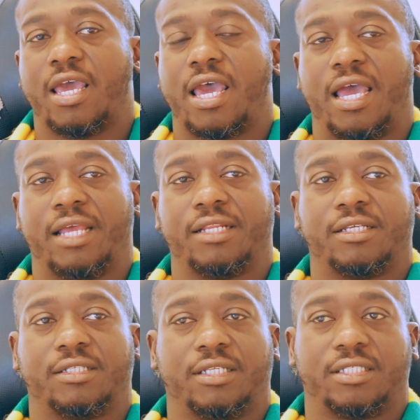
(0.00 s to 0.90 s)

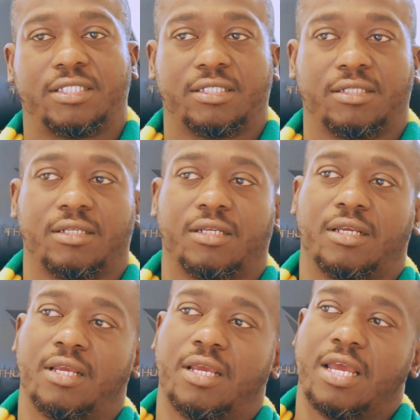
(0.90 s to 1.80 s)
And listen,
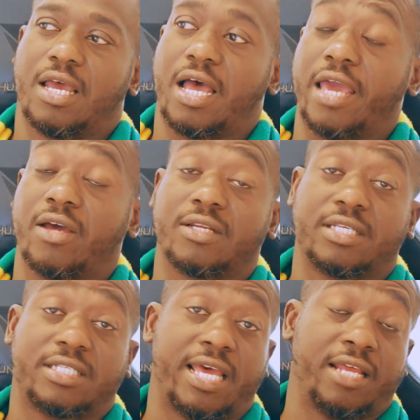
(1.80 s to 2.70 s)
I
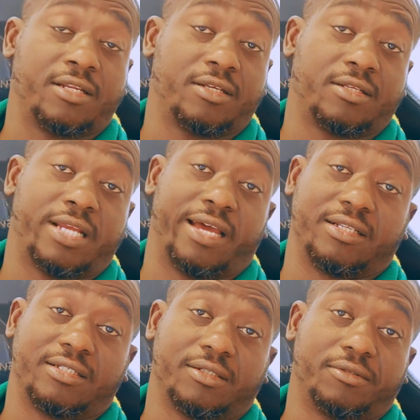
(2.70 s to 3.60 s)
understand
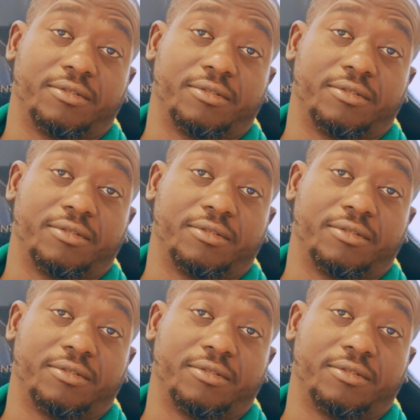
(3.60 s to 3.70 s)
that,